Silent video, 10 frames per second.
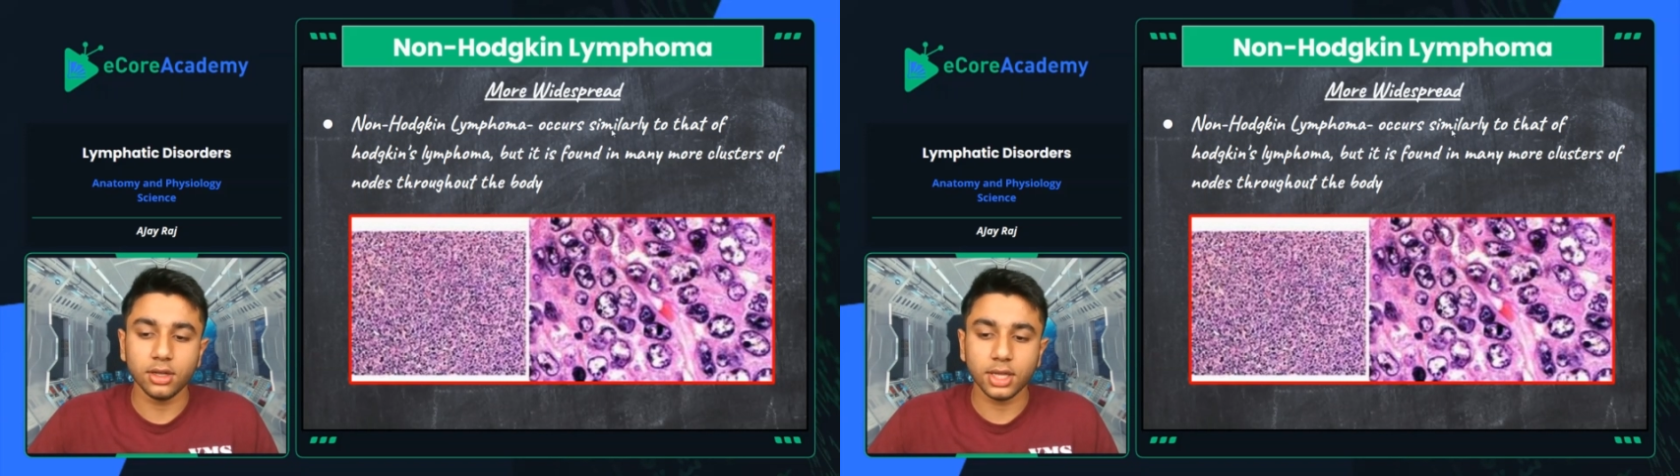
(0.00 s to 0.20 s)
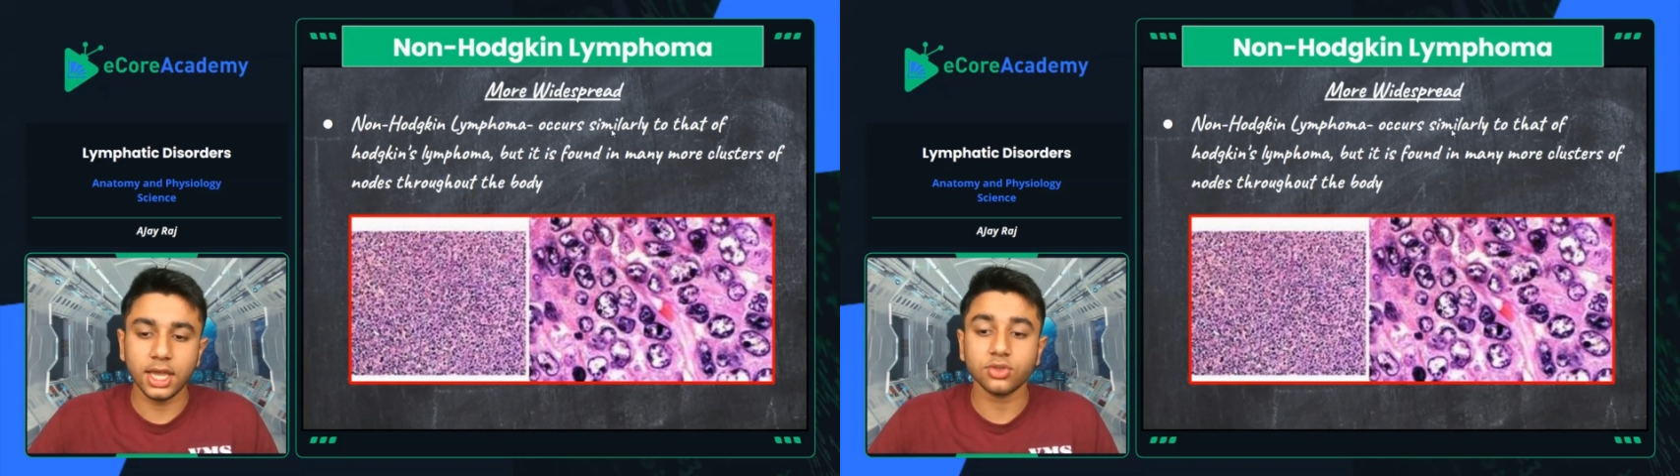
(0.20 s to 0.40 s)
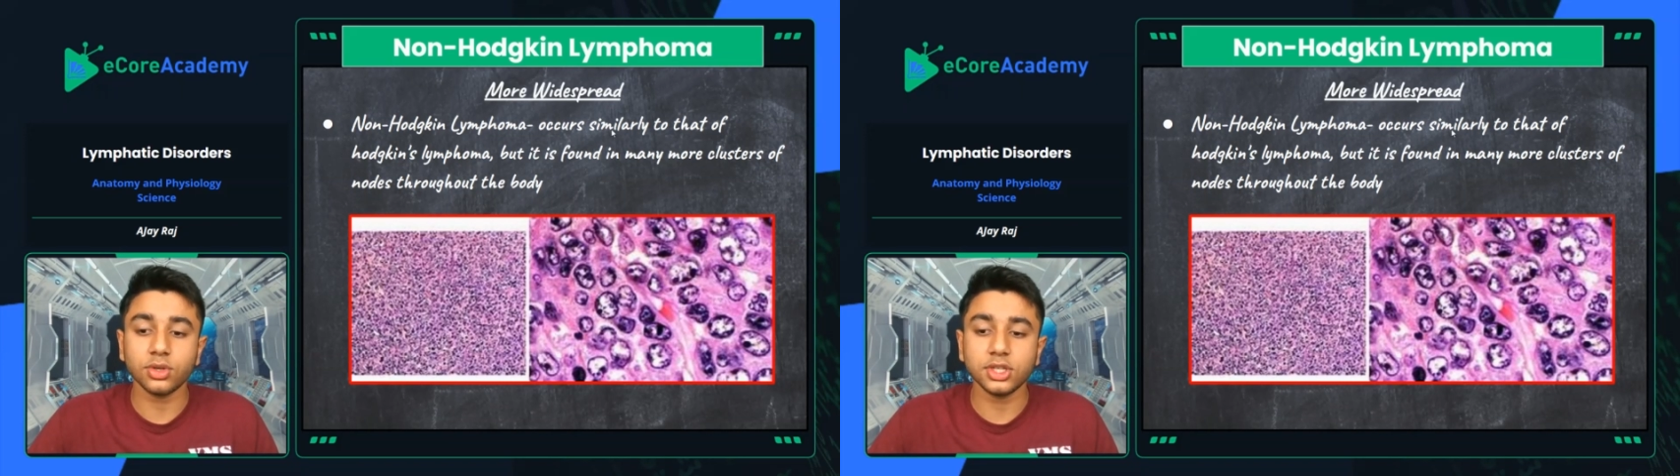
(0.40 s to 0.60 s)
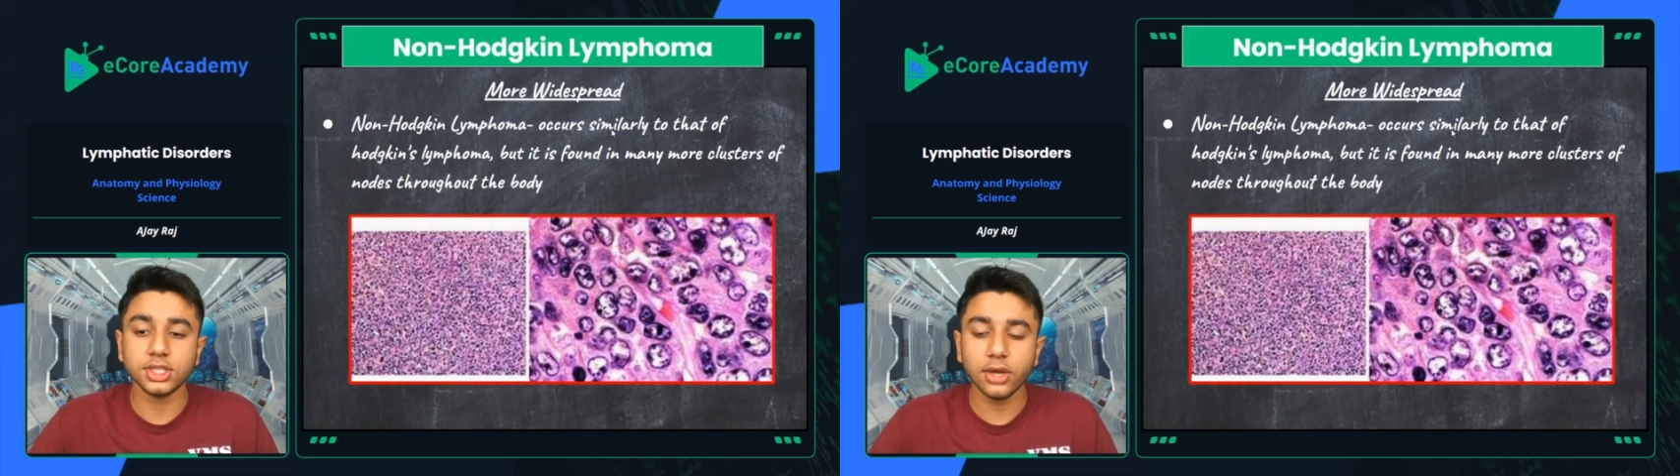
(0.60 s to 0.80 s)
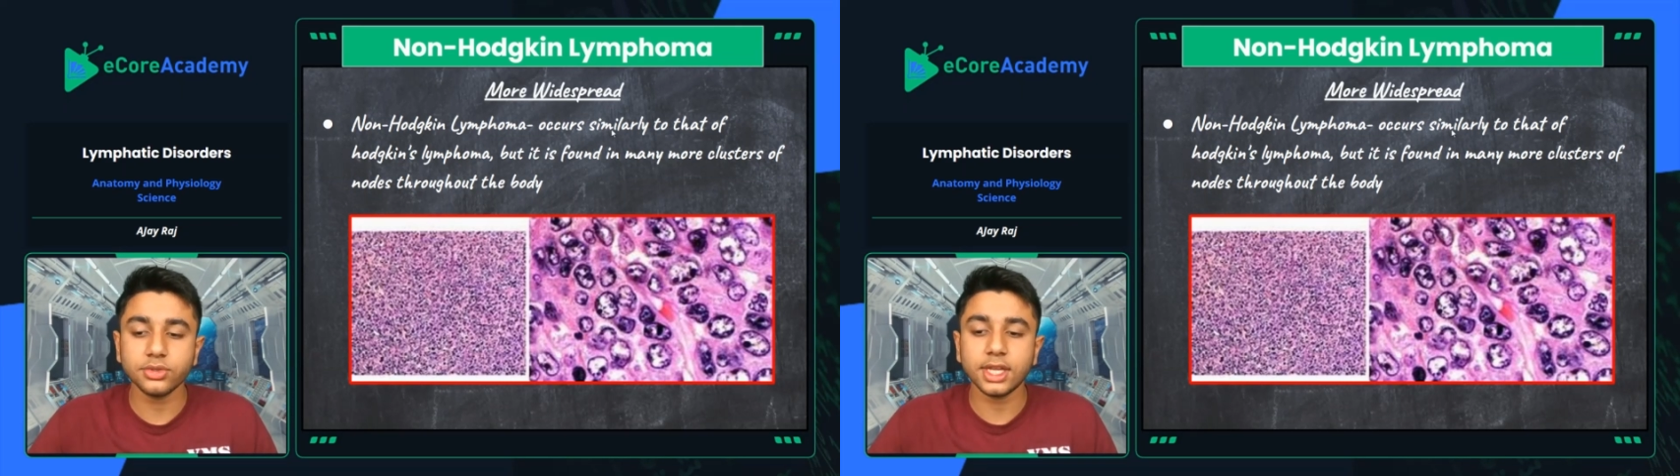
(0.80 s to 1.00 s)
cancerous
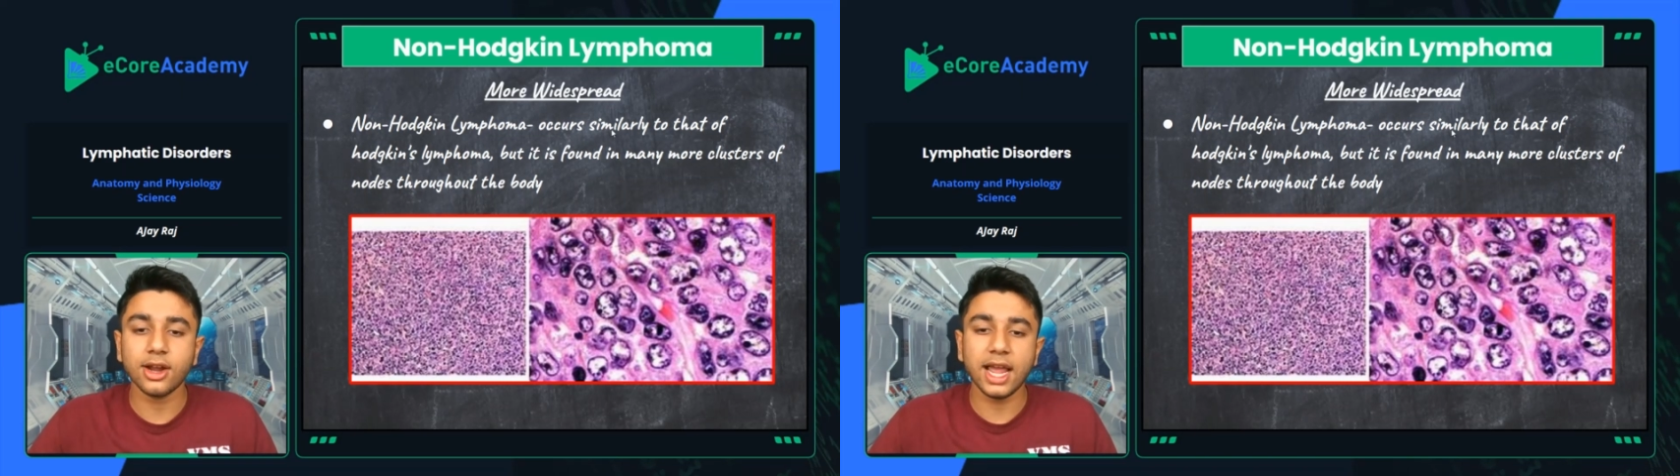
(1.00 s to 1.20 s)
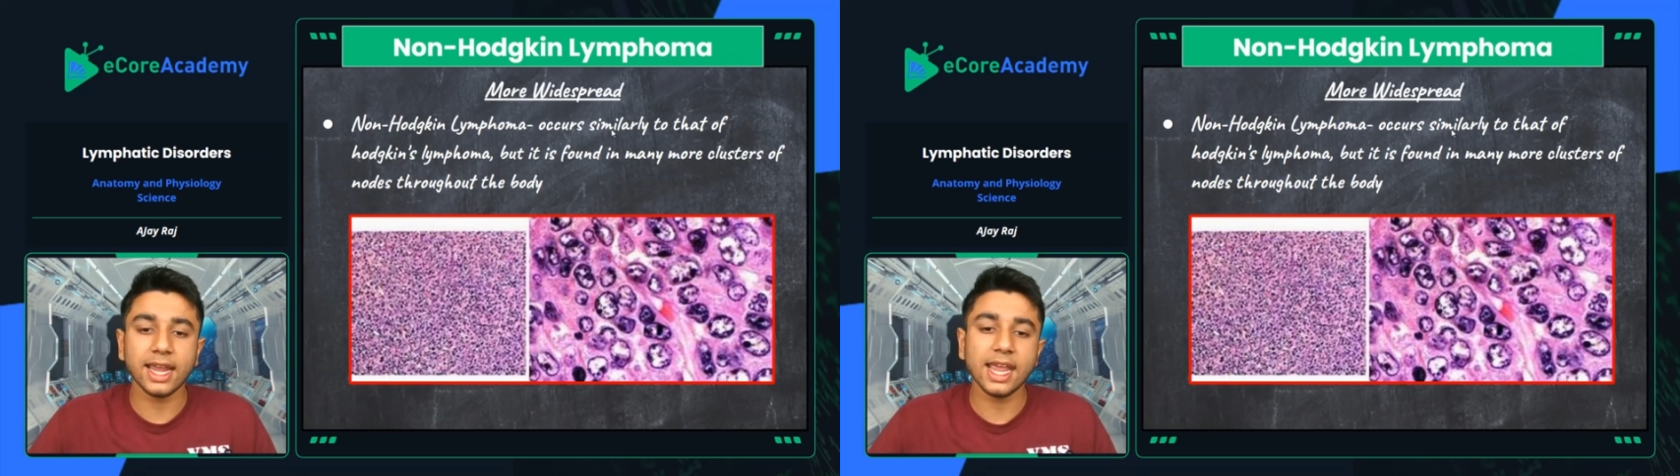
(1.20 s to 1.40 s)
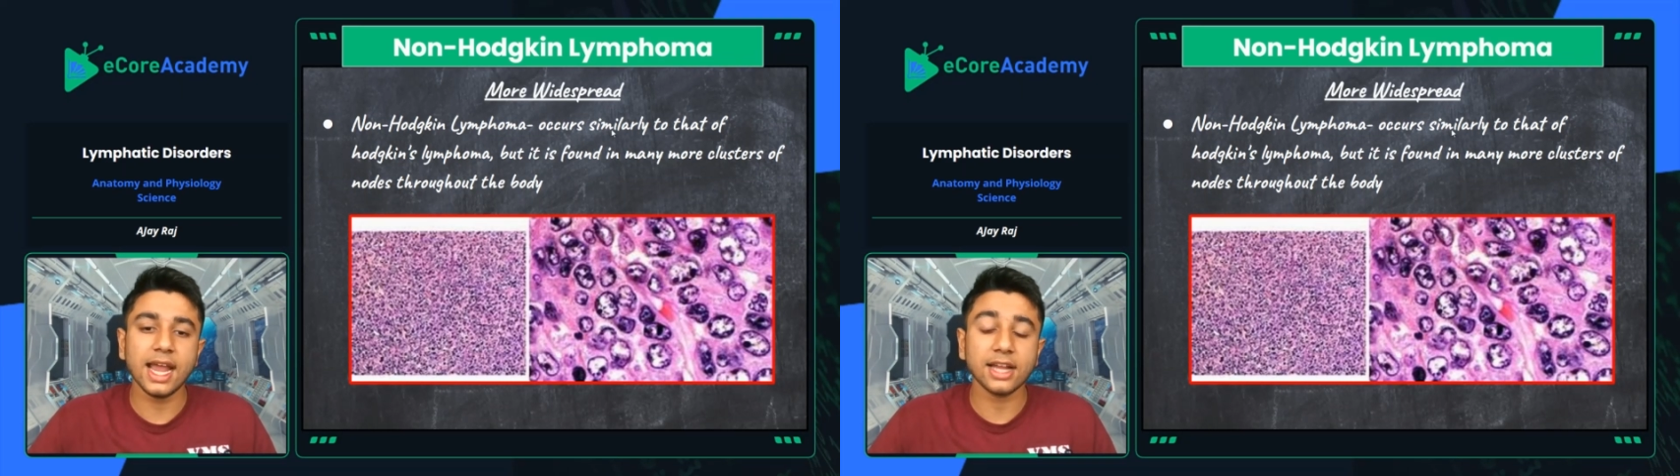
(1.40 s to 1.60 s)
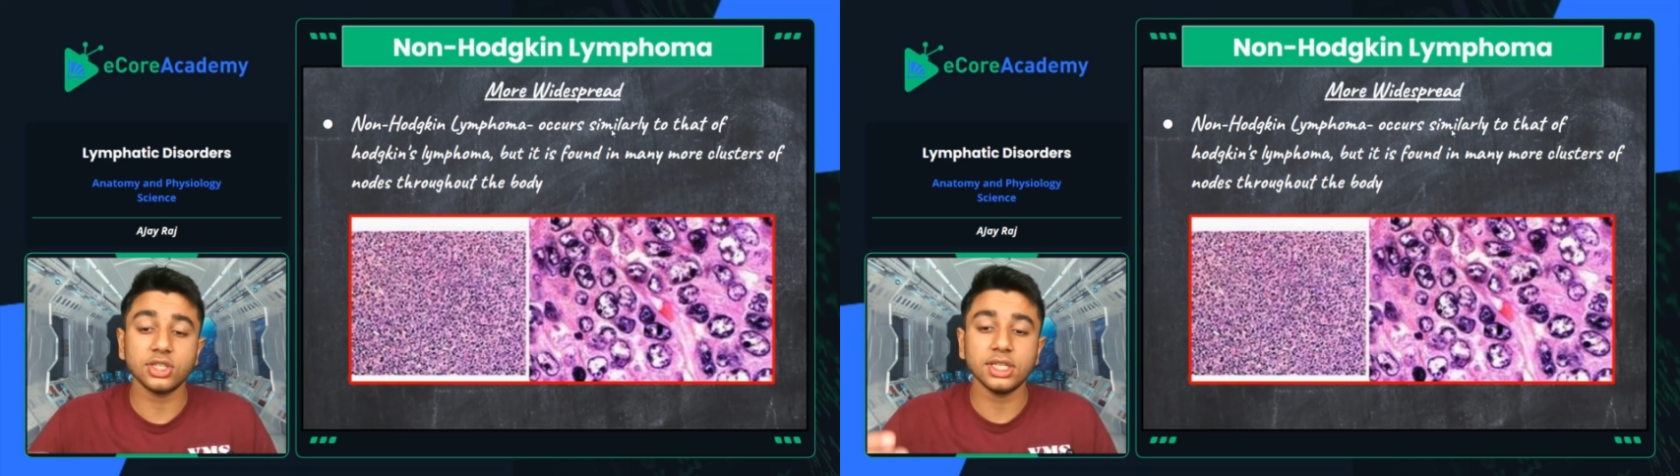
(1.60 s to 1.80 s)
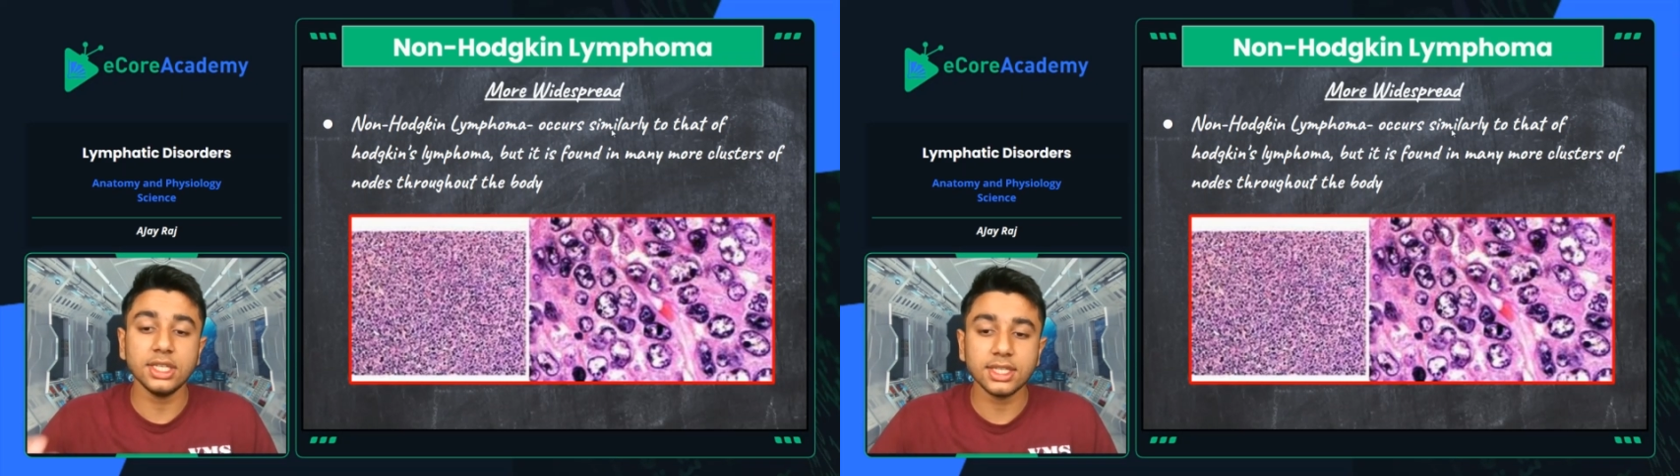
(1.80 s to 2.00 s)
cells that can
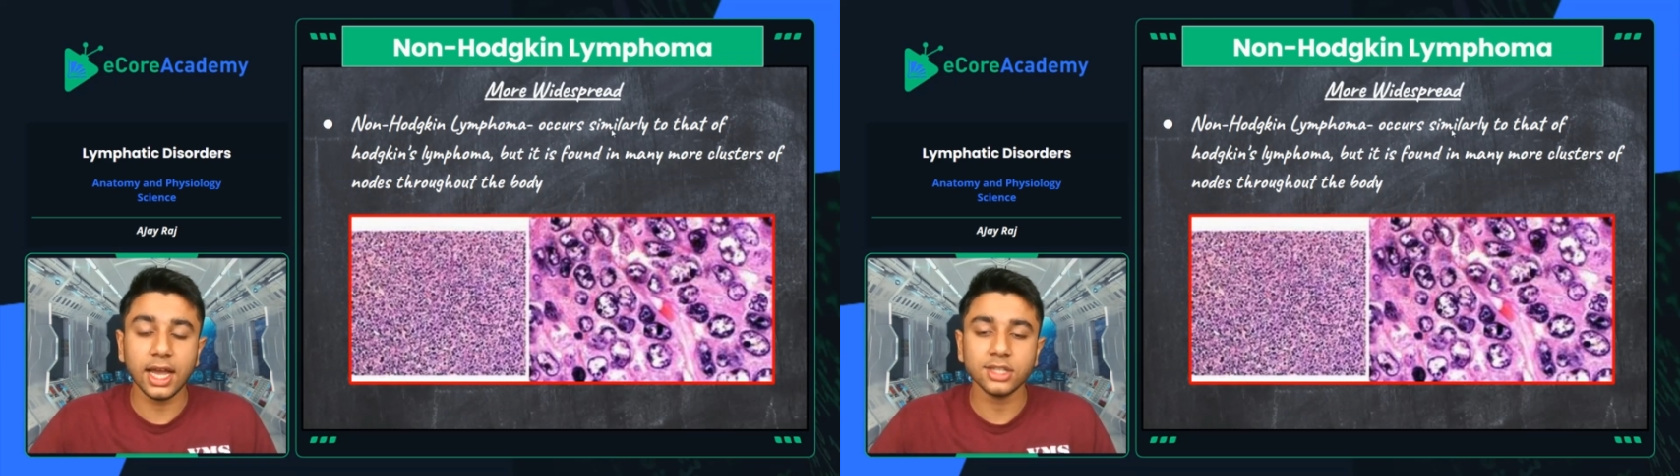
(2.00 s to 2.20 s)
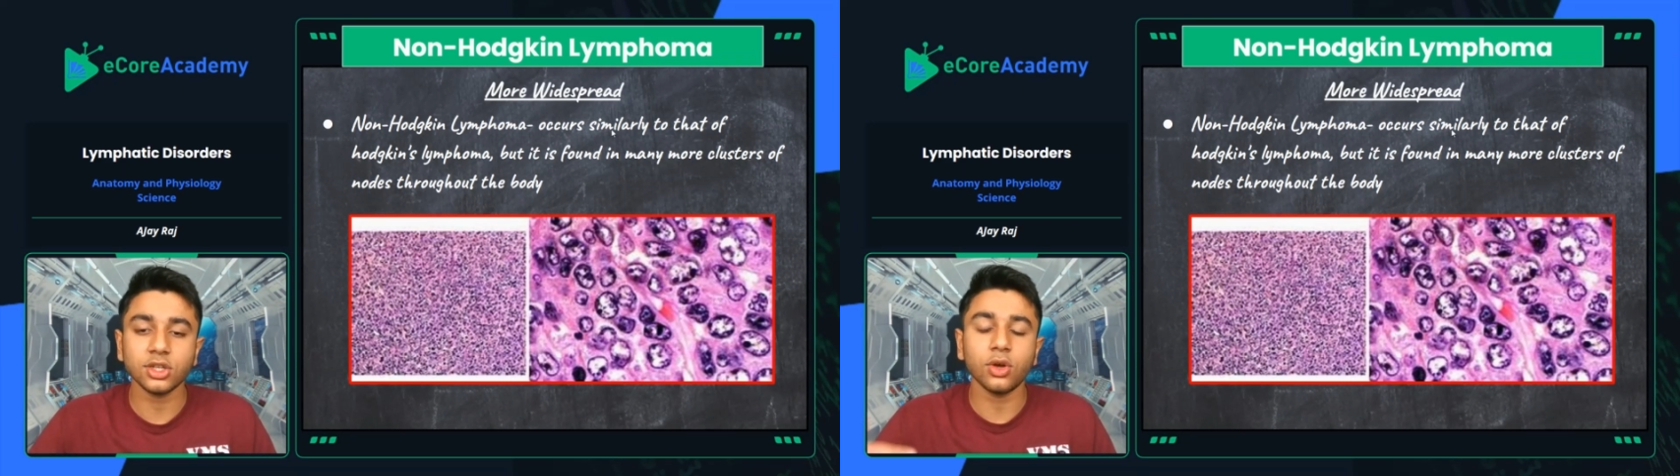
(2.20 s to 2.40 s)
actually detach